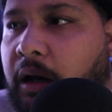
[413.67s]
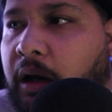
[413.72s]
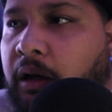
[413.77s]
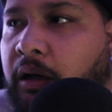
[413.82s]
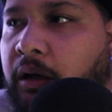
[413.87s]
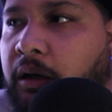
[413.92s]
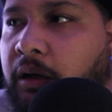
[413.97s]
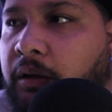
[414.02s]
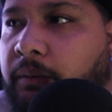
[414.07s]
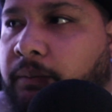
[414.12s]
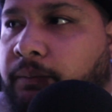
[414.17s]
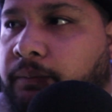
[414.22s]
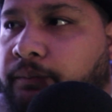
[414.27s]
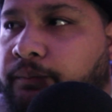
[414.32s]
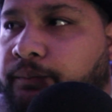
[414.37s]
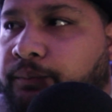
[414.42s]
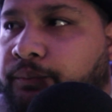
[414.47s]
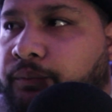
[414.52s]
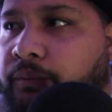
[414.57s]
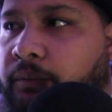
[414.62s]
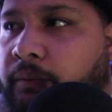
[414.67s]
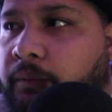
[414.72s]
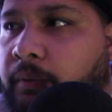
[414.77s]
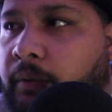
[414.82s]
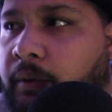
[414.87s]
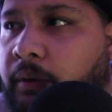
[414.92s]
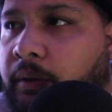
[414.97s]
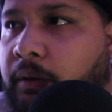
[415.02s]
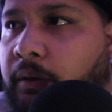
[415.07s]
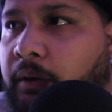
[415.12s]

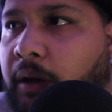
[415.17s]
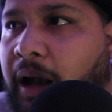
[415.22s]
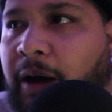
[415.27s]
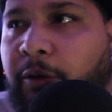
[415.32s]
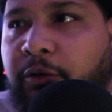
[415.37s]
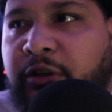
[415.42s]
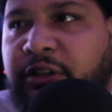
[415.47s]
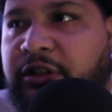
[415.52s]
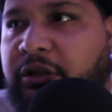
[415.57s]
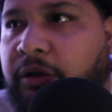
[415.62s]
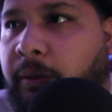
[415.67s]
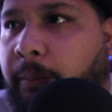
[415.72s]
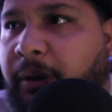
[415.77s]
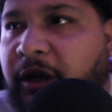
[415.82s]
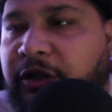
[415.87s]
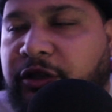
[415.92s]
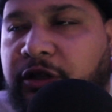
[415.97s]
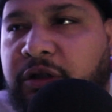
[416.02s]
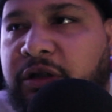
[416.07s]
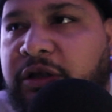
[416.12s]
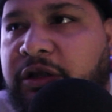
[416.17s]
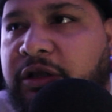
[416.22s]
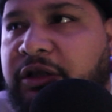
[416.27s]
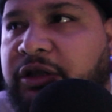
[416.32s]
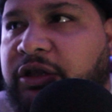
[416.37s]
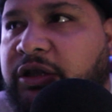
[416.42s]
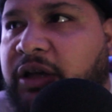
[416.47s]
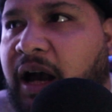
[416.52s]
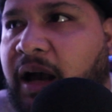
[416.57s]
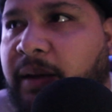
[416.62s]
I went to a bunch of hood
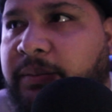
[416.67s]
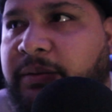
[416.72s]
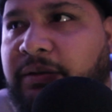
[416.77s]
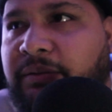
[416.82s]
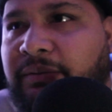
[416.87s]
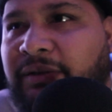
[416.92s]
shops.